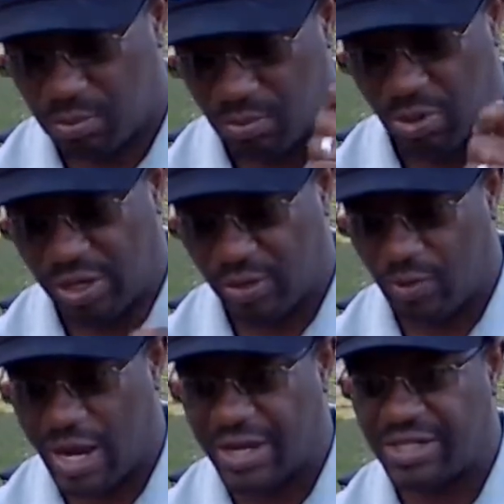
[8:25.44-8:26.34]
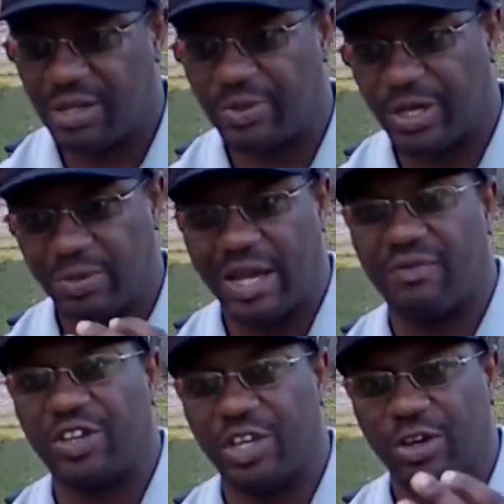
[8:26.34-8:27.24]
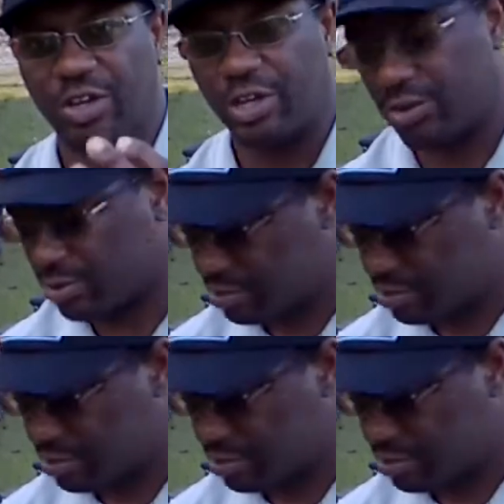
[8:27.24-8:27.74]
bring your rod tip up, kind of a yo-yo